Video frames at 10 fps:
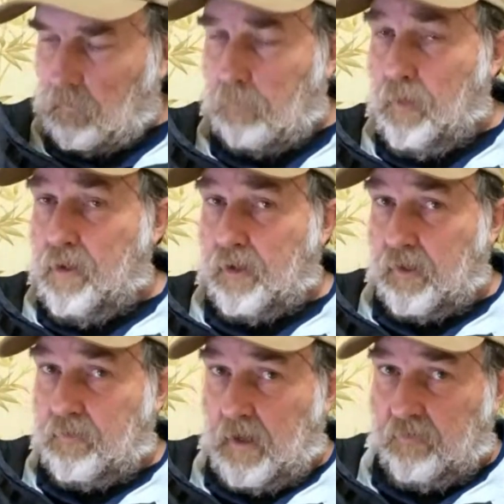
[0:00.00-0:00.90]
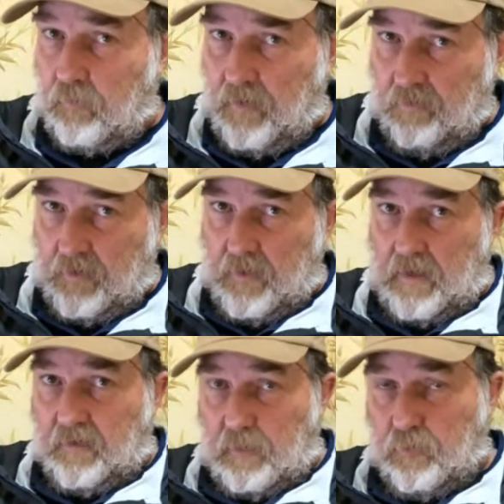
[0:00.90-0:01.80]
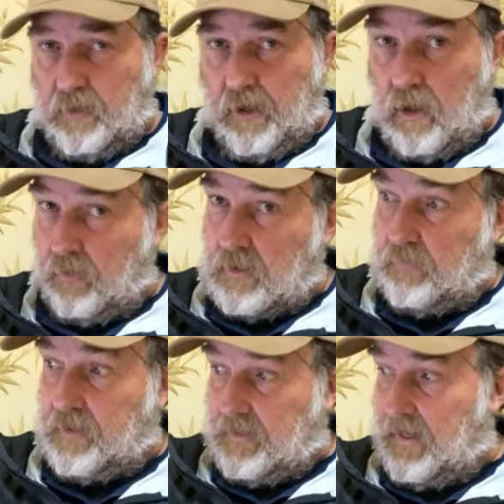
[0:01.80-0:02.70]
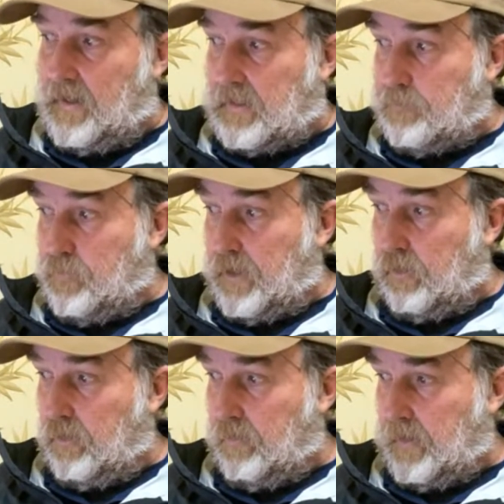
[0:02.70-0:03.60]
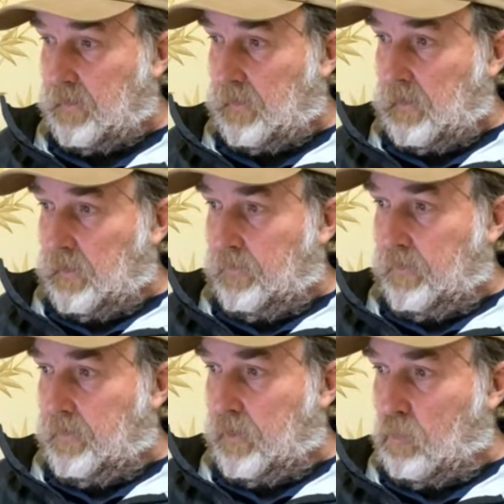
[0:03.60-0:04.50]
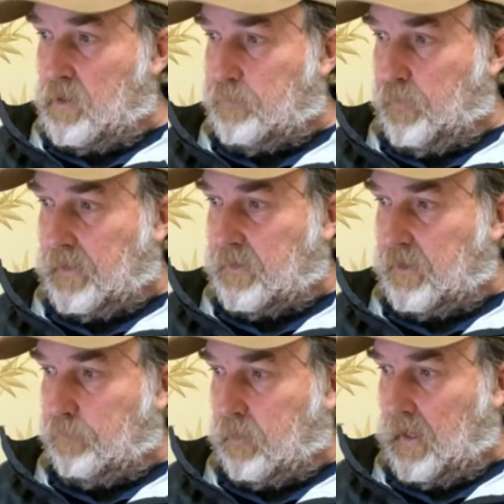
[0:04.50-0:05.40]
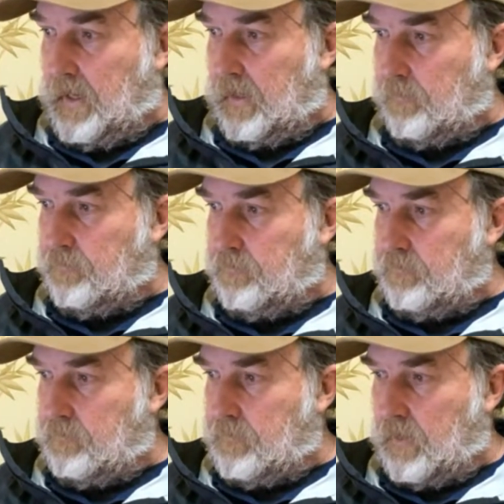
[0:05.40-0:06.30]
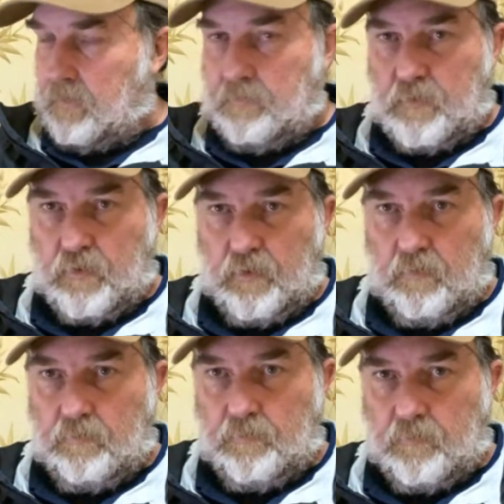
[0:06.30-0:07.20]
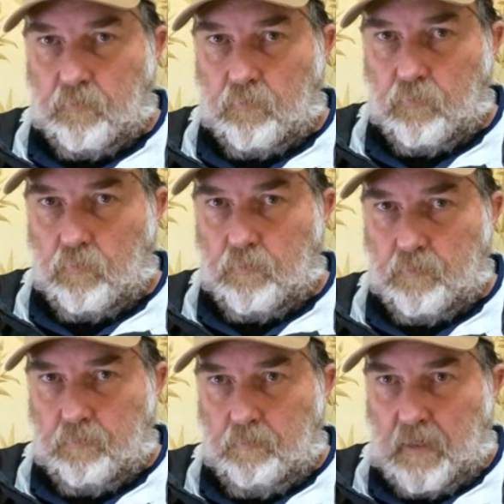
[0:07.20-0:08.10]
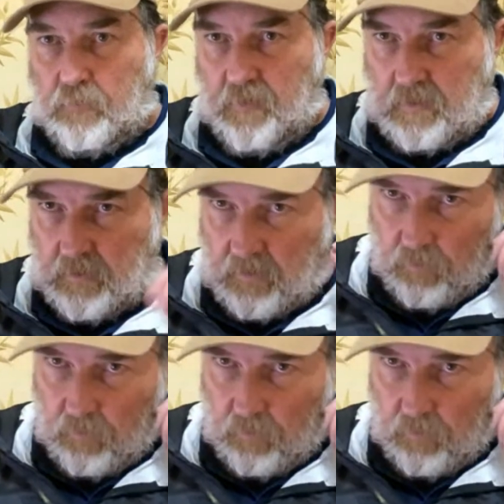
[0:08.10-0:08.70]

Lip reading: bone of contention whether he did that deliberately or not, because if he did, that's pretty ordinary. It almost brings into play, certain match fixing as